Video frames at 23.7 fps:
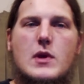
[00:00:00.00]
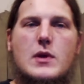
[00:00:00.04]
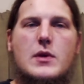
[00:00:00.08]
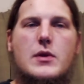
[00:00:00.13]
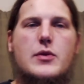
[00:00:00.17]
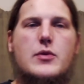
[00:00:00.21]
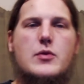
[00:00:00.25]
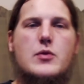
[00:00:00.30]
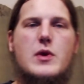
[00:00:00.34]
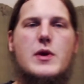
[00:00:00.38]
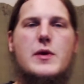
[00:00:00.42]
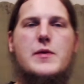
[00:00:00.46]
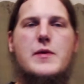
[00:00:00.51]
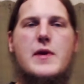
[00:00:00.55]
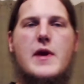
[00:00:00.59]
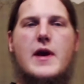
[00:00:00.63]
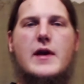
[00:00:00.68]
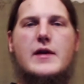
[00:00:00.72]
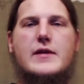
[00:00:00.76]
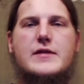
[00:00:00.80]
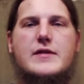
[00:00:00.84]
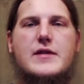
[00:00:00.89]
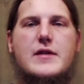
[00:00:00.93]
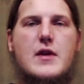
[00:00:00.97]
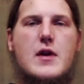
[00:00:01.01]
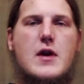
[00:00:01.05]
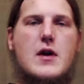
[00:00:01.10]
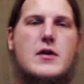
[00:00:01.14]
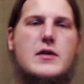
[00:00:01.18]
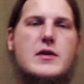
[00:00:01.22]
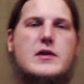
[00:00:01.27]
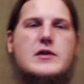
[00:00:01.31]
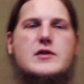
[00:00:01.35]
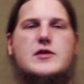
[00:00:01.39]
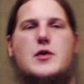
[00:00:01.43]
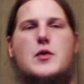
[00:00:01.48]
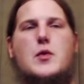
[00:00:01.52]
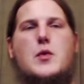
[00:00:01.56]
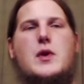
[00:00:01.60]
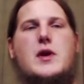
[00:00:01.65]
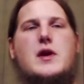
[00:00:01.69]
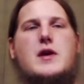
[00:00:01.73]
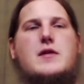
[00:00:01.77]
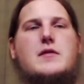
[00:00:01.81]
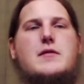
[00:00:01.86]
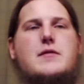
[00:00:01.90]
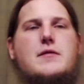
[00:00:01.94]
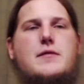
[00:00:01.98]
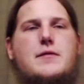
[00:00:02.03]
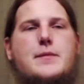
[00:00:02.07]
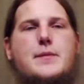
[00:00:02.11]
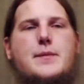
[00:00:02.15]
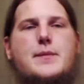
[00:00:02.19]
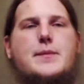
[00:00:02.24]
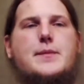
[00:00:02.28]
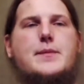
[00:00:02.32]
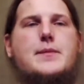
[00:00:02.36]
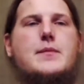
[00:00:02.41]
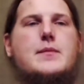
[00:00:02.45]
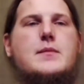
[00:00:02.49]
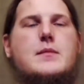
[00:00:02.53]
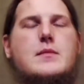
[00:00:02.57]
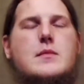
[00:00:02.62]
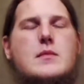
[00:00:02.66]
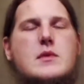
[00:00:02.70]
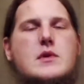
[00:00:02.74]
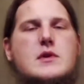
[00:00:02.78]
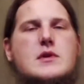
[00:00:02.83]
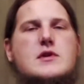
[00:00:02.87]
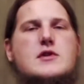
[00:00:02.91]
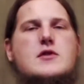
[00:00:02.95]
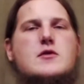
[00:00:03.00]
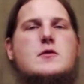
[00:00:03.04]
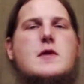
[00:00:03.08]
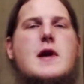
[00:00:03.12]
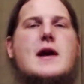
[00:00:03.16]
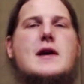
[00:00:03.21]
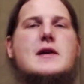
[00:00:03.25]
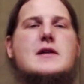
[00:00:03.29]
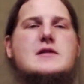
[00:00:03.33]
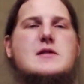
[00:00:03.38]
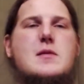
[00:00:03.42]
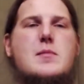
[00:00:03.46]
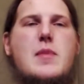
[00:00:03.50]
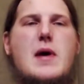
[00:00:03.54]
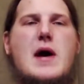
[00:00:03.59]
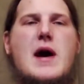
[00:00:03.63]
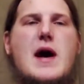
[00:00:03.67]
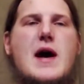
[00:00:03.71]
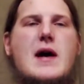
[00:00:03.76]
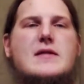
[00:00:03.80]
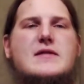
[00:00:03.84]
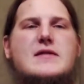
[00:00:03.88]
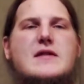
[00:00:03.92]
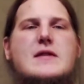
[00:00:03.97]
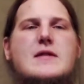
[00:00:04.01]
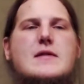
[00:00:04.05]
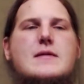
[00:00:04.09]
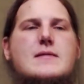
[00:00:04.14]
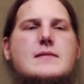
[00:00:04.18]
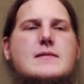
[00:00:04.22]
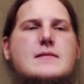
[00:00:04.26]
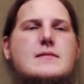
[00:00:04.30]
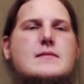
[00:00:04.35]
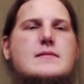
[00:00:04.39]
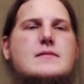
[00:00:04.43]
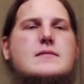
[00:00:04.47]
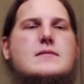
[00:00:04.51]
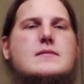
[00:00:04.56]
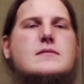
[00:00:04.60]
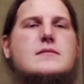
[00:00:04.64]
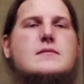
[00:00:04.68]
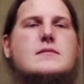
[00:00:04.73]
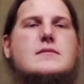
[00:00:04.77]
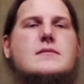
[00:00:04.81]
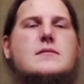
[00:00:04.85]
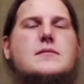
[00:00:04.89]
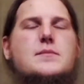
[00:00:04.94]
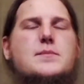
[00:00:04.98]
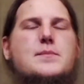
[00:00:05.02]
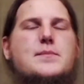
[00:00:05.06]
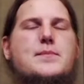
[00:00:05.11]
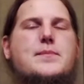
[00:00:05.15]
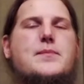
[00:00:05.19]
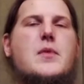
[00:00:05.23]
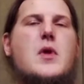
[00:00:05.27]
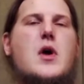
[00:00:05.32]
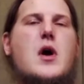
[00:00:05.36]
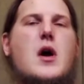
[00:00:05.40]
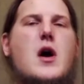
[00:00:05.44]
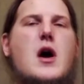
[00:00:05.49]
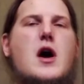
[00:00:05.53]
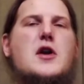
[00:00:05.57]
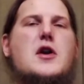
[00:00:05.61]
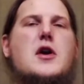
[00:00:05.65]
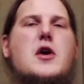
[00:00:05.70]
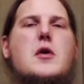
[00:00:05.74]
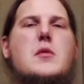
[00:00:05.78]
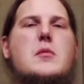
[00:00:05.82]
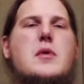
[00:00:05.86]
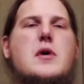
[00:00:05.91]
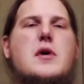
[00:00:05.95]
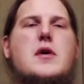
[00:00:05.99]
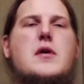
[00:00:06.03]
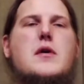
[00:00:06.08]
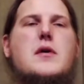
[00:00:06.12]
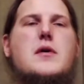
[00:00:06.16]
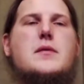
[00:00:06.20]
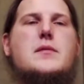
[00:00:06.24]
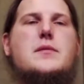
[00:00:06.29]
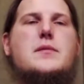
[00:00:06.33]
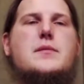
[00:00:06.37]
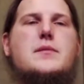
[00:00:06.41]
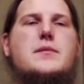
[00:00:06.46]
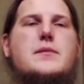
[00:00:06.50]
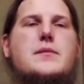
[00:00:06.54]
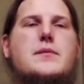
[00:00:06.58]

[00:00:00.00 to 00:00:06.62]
Three things that all interweave: direct deposit, auto bill,